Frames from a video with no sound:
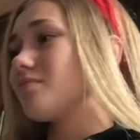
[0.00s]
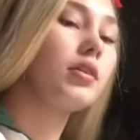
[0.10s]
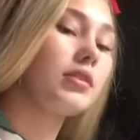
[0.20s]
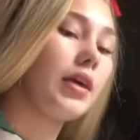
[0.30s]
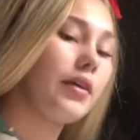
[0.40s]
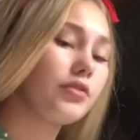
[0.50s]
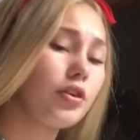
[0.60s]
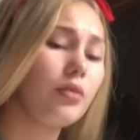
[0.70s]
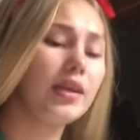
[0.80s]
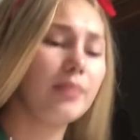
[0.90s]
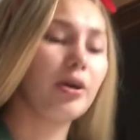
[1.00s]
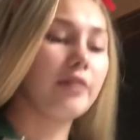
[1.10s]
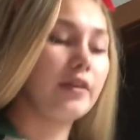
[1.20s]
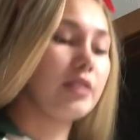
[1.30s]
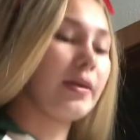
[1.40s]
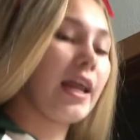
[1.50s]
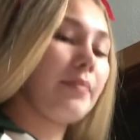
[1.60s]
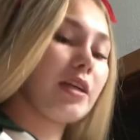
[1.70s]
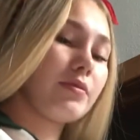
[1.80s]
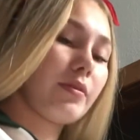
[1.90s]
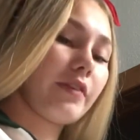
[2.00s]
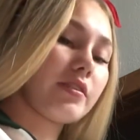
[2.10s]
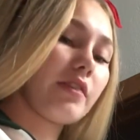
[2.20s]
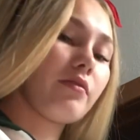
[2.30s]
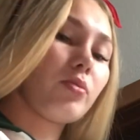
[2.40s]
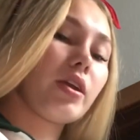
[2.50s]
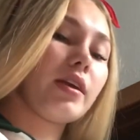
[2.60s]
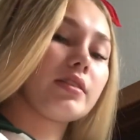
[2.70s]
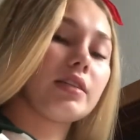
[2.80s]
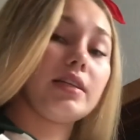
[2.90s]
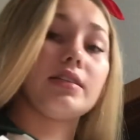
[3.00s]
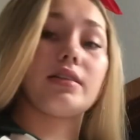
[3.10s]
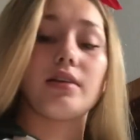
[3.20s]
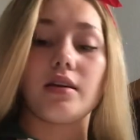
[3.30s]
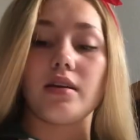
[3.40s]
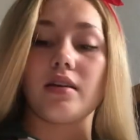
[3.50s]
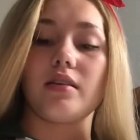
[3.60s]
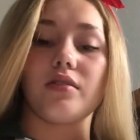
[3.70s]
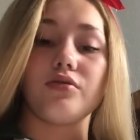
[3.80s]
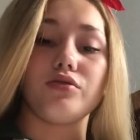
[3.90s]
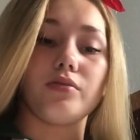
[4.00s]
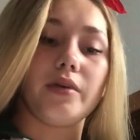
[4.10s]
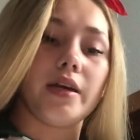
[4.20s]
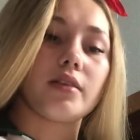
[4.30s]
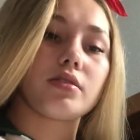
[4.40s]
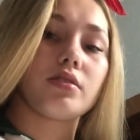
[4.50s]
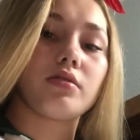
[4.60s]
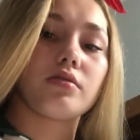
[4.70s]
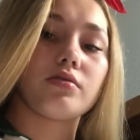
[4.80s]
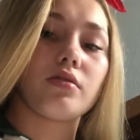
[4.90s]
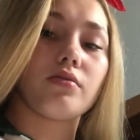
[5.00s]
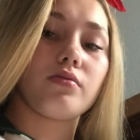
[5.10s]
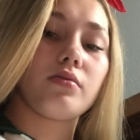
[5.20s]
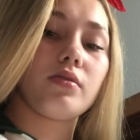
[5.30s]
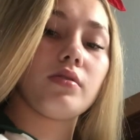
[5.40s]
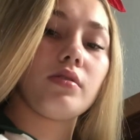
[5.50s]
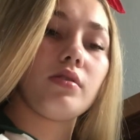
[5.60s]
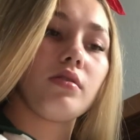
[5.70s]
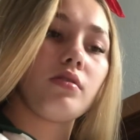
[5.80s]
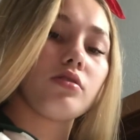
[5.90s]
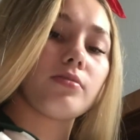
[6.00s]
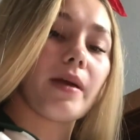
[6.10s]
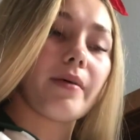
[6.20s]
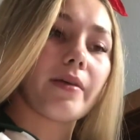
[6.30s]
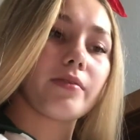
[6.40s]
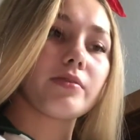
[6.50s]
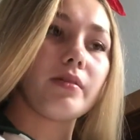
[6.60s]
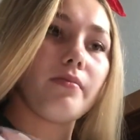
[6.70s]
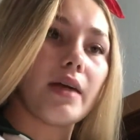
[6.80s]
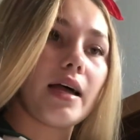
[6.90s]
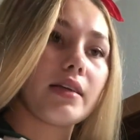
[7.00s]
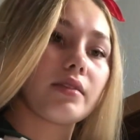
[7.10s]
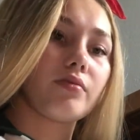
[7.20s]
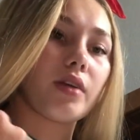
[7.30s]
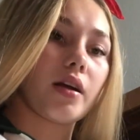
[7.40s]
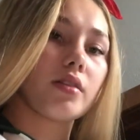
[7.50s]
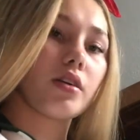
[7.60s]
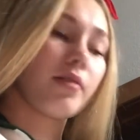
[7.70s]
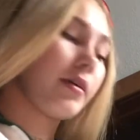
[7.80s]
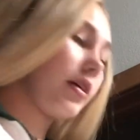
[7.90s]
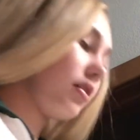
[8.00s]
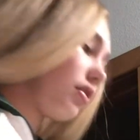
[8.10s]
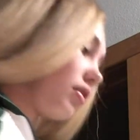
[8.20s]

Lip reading: So I have to go eat breakfast. My dad makes me breakfast every morning because he's the best. So my bathroom's a mess. We're not gonna talk about it.